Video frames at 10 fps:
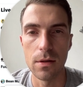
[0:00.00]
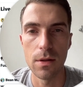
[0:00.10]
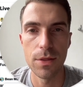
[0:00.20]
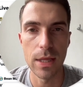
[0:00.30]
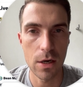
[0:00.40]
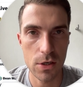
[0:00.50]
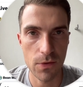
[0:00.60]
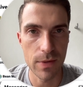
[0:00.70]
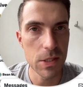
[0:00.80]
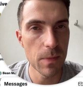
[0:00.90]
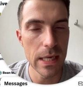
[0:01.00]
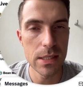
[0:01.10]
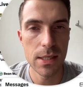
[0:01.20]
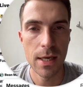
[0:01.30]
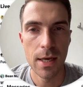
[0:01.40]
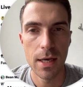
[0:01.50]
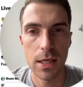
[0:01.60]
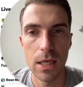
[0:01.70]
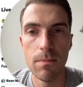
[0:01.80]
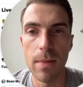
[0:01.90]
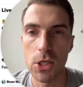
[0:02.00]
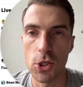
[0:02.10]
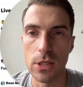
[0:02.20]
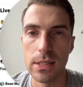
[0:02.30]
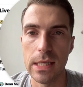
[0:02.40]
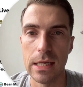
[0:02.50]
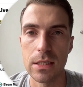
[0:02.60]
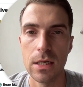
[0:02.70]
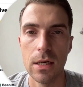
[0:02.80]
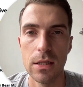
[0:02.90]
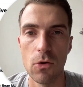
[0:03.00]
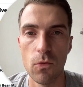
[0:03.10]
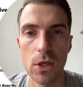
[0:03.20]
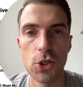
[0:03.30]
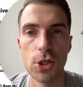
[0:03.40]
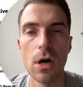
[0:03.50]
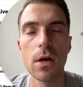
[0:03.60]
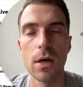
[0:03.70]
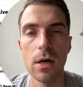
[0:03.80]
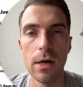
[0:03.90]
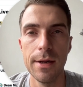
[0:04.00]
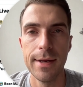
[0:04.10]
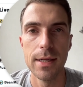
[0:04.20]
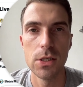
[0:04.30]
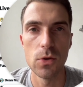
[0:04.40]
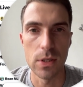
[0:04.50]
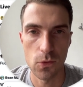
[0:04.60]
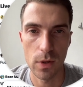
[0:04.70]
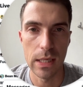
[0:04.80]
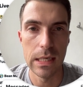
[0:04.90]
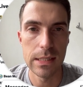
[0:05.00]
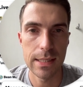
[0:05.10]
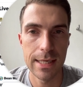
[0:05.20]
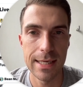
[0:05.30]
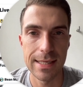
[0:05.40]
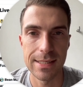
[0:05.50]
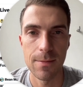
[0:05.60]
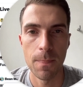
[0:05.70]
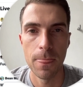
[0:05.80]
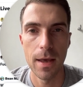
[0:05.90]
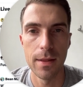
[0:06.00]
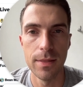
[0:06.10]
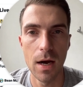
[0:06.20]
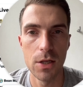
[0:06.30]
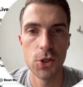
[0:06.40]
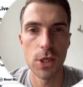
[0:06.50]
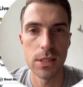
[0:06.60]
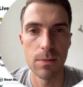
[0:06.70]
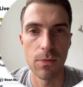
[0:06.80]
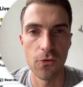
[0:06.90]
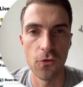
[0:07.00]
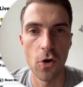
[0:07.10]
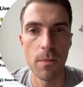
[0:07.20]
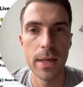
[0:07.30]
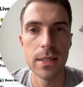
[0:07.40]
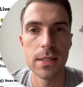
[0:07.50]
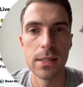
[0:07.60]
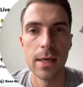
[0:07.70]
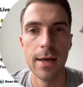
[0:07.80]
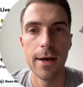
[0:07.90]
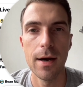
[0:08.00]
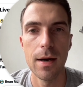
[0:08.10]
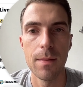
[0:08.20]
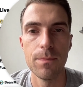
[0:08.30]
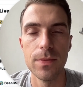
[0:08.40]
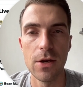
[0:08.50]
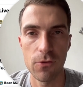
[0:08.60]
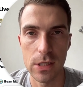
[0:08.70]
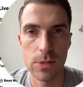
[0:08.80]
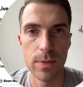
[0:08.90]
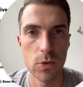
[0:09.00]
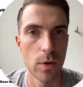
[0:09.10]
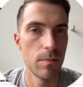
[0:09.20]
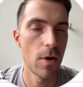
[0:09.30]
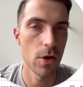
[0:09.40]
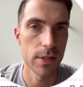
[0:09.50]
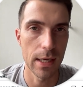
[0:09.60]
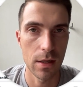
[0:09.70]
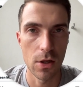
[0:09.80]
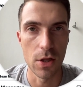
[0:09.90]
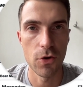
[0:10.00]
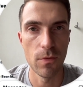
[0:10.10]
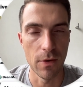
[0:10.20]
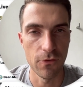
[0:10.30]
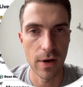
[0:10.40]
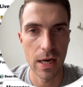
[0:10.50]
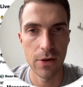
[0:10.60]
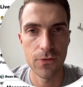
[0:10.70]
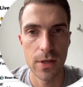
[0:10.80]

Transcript: thinkers of the space. He mentions that the real shocker to this release is not just the performance difference between models like Claude 3.5,